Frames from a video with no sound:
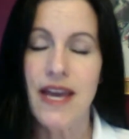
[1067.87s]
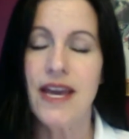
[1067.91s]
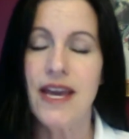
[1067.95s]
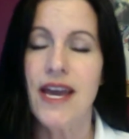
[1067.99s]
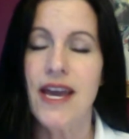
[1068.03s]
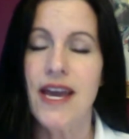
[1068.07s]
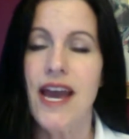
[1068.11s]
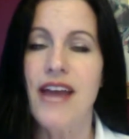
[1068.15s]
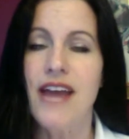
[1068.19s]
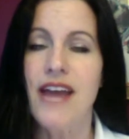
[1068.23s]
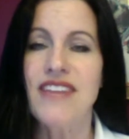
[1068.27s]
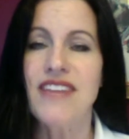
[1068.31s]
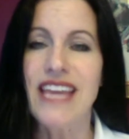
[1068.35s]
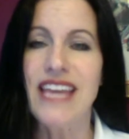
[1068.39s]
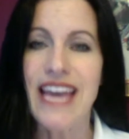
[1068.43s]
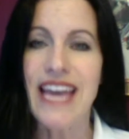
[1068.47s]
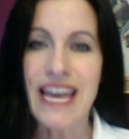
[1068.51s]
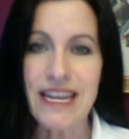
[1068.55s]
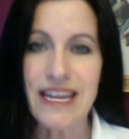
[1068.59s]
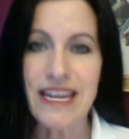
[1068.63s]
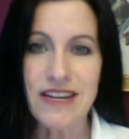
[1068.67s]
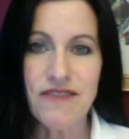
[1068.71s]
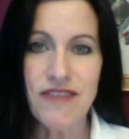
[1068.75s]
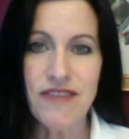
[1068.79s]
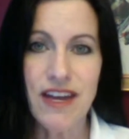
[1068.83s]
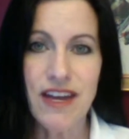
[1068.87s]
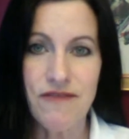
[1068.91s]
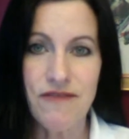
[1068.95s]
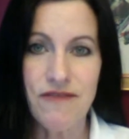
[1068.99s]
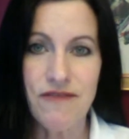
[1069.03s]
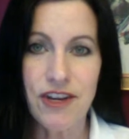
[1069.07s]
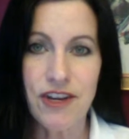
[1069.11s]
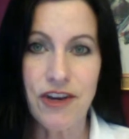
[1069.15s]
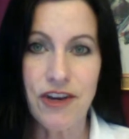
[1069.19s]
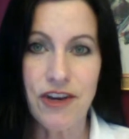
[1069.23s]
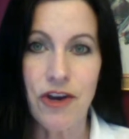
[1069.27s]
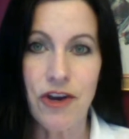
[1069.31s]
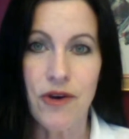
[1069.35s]
At the end of that
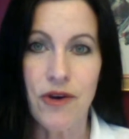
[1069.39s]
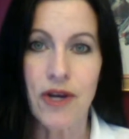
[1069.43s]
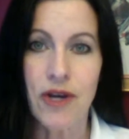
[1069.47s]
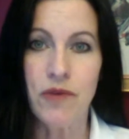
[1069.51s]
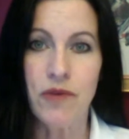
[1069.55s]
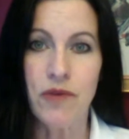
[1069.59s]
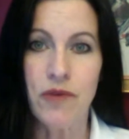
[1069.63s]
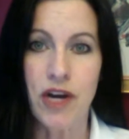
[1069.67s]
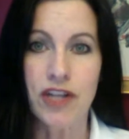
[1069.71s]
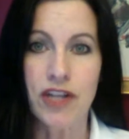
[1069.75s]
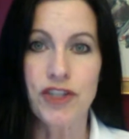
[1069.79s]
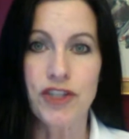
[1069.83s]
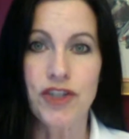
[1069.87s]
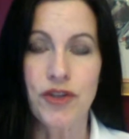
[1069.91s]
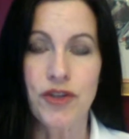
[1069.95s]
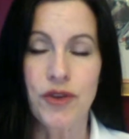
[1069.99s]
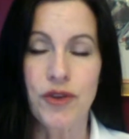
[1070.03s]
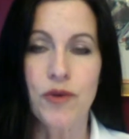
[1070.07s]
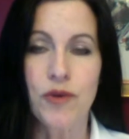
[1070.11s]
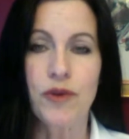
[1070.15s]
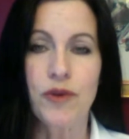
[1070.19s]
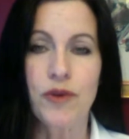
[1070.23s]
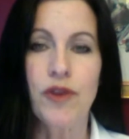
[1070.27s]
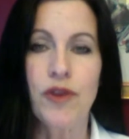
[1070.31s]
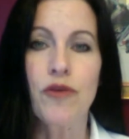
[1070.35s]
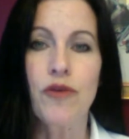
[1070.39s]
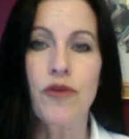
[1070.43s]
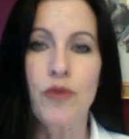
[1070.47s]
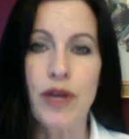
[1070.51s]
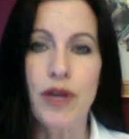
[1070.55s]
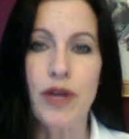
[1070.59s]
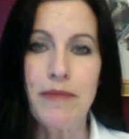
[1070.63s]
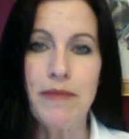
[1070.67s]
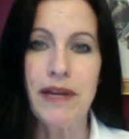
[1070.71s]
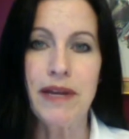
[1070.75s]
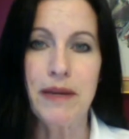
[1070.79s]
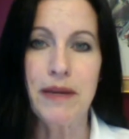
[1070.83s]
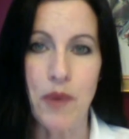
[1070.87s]
video, I walked you through a
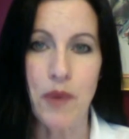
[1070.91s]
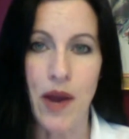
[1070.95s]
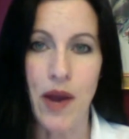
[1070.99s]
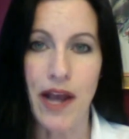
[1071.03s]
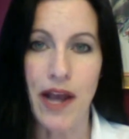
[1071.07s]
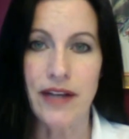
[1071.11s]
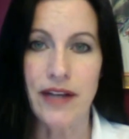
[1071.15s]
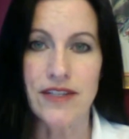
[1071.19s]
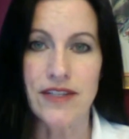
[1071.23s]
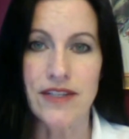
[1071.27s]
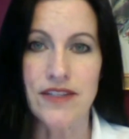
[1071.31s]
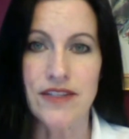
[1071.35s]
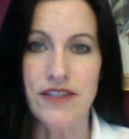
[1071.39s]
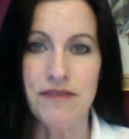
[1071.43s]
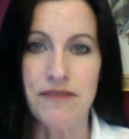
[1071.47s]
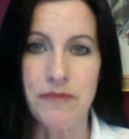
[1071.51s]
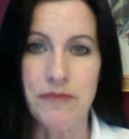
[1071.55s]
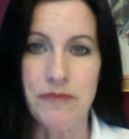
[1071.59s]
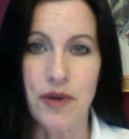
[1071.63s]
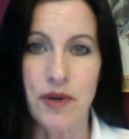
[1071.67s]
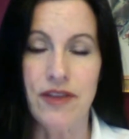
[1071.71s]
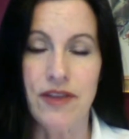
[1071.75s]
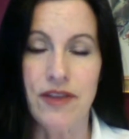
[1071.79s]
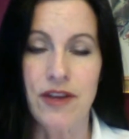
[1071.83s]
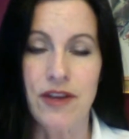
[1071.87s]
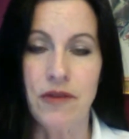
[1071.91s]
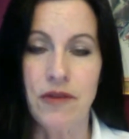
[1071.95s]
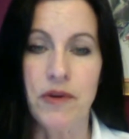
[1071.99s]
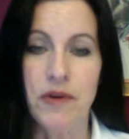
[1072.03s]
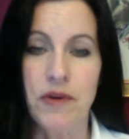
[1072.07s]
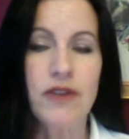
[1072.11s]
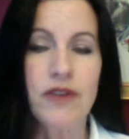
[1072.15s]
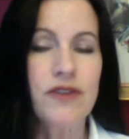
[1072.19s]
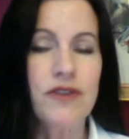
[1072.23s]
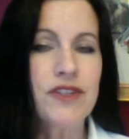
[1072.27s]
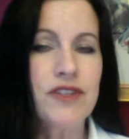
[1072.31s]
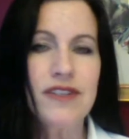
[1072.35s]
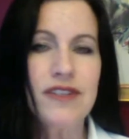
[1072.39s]
3-minute practice of breathing where
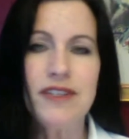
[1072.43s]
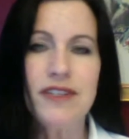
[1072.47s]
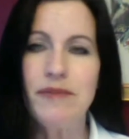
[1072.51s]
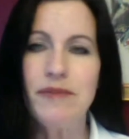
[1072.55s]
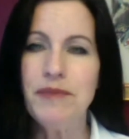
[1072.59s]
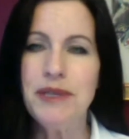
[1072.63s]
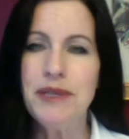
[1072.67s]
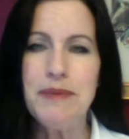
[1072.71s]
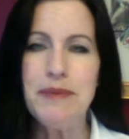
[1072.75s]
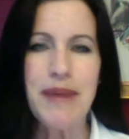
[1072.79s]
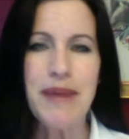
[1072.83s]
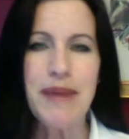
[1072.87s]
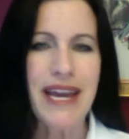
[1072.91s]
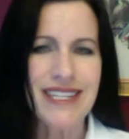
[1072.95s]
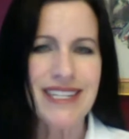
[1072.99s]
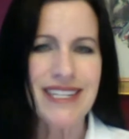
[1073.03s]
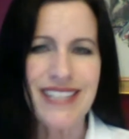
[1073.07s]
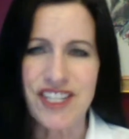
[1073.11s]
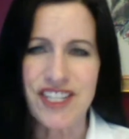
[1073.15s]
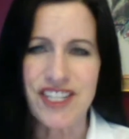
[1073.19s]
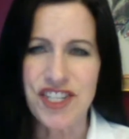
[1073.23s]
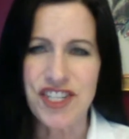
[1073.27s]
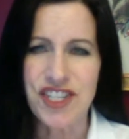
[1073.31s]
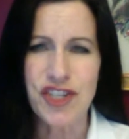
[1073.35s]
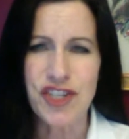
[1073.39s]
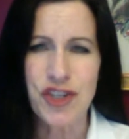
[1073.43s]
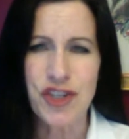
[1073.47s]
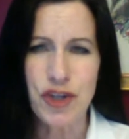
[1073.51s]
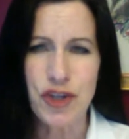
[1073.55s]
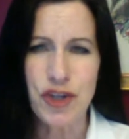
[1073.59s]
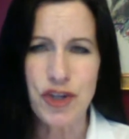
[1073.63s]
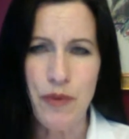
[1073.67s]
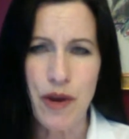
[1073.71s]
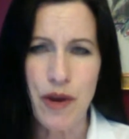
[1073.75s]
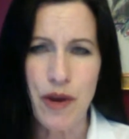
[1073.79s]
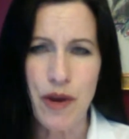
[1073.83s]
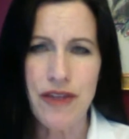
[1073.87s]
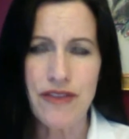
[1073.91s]
you just simply pay attention to
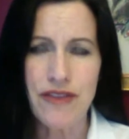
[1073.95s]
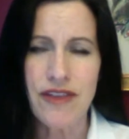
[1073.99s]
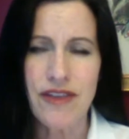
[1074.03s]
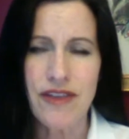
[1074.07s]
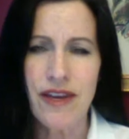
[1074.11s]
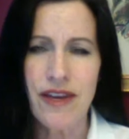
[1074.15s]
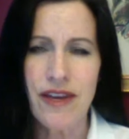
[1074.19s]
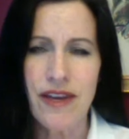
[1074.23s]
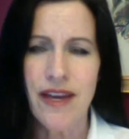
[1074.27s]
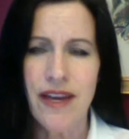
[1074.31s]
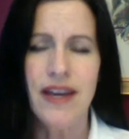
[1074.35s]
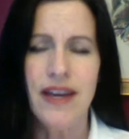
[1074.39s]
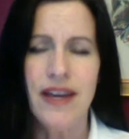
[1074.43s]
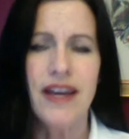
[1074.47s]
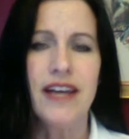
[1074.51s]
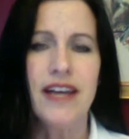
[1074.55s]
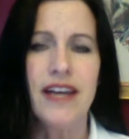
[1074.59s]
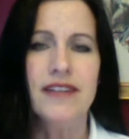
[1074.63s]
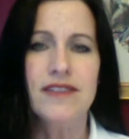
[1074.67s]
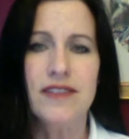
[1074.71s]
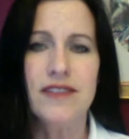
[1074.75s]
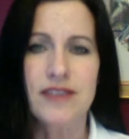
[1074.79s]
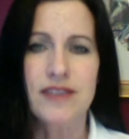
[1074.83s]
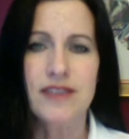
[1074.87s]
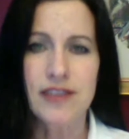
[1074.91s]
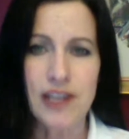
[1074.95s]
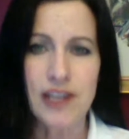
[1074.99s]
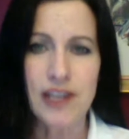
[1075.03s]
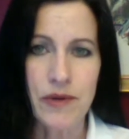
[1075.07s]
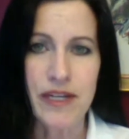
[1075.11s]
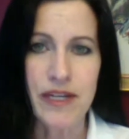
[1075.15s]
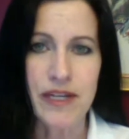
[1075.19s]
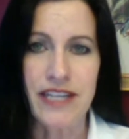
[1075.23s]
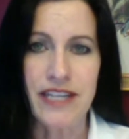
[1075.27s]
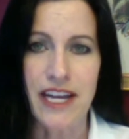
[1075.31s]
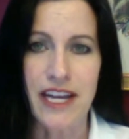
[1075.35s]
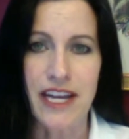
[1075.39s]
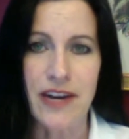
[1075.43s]
your breath and slow
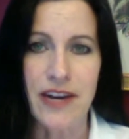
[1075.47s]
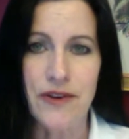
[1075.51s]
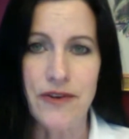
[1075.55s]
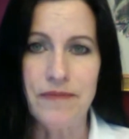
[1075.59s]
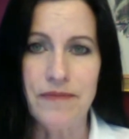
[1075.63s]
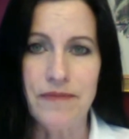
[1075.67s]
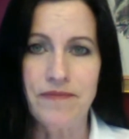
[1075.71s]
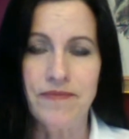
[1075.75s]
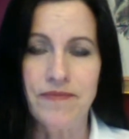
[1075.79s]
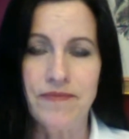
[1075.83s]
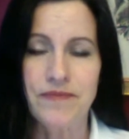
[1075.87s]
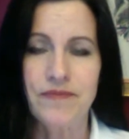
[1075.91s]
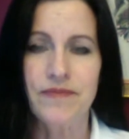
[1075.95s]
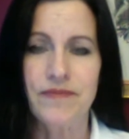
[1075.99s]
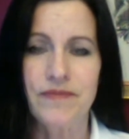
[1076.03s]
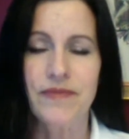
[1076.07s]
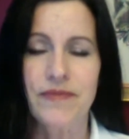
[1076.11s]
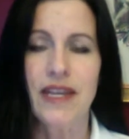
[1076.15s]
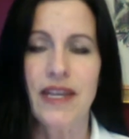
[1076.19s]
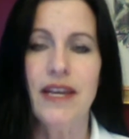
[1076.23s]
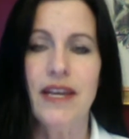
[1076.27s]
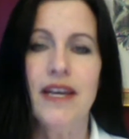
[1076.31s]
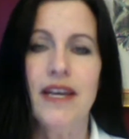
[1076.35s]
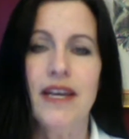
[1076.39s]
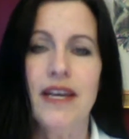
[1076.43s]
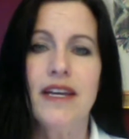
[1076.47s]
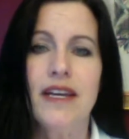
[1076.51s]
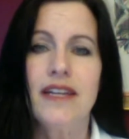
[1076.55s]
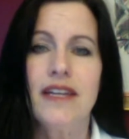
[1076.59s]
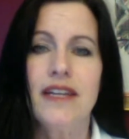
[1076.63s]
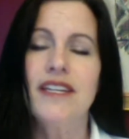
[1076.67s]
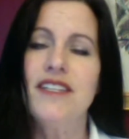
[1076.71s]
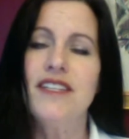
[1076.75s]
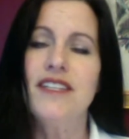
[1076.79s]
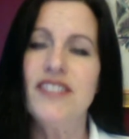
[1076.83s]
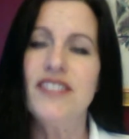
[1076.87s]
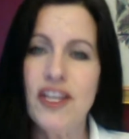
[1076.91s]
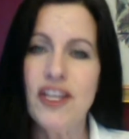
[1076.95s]
it down.
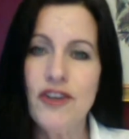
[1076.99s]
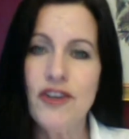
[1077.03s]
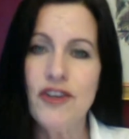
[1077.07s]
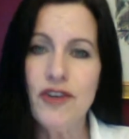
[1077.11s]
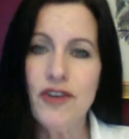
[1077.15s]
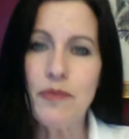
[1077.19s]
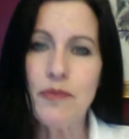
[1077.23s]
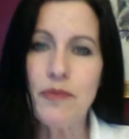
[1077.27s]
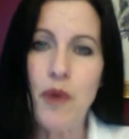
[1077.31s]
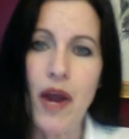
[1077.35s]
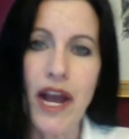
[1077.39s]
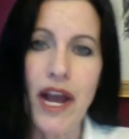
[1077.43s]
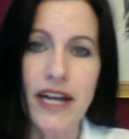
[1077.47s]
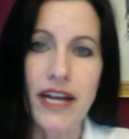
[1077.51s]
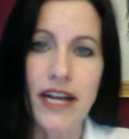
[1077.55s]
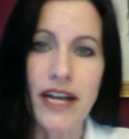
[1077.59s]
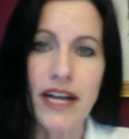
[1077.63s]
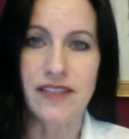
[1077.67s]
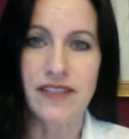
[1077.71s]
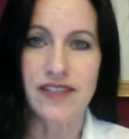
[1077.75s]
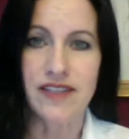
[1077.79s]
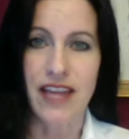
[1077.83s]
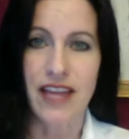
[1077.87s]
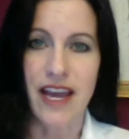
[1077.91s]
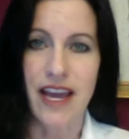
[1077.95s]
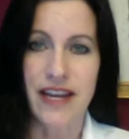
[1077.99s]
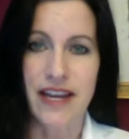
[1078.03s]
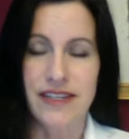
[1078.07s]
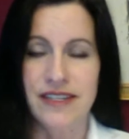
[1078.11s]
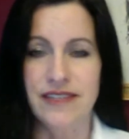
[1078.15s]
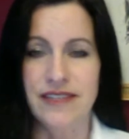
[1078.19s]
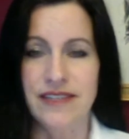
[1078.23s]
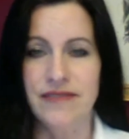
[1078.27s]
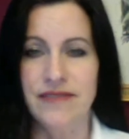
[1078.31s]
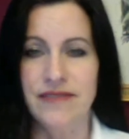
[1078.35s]
Continue to practice that.